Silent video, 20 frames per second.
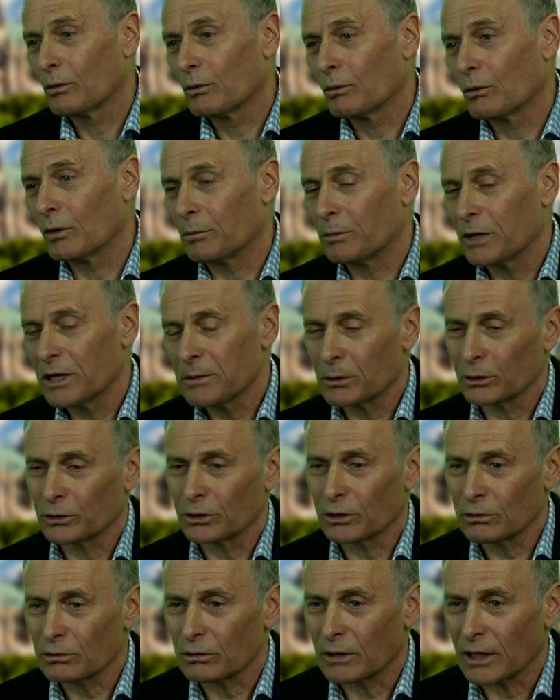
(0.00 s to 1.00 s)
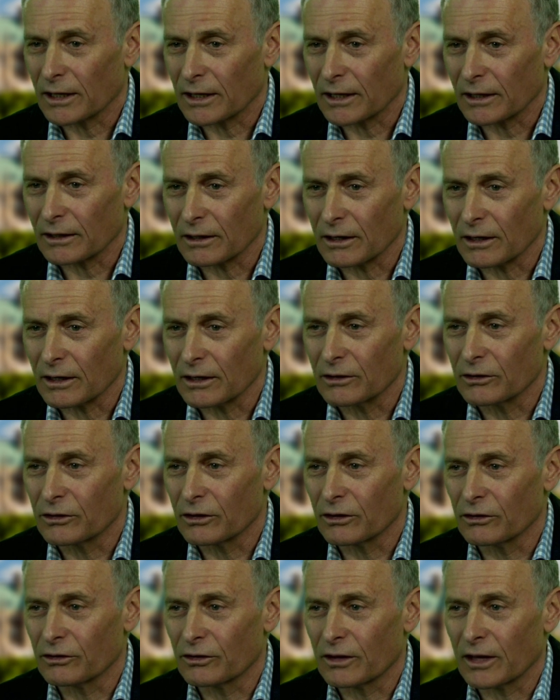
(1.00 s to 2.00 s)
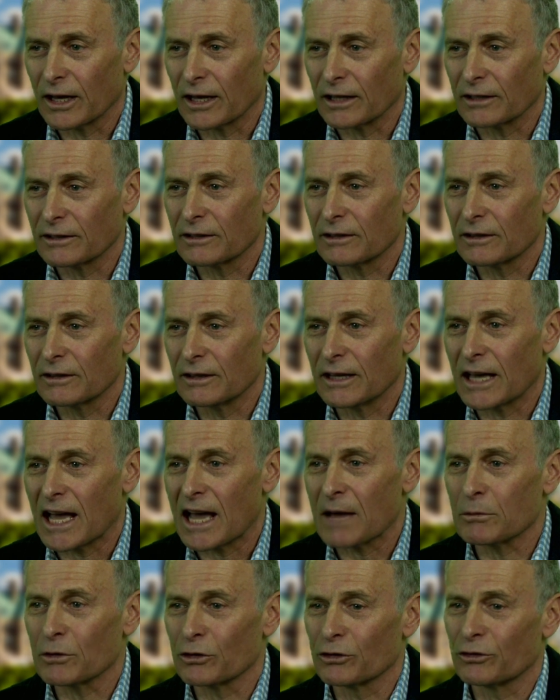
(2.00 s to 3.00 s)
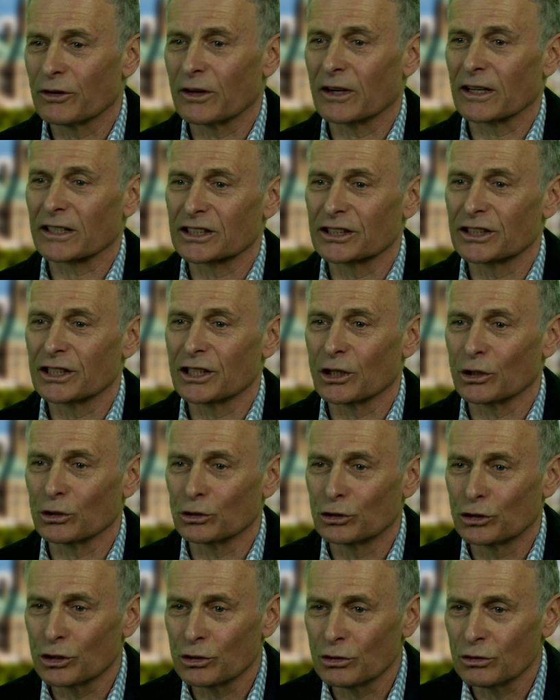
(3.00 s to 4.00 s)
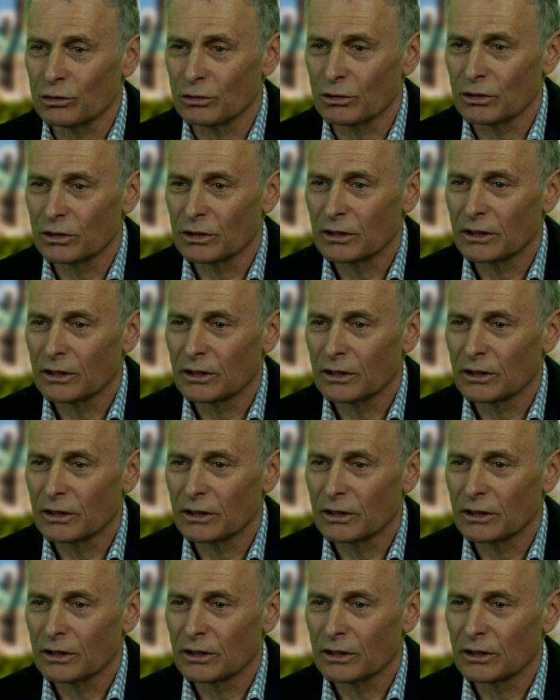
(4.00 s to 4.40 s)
What people don't recognize is that the atmospheric CO2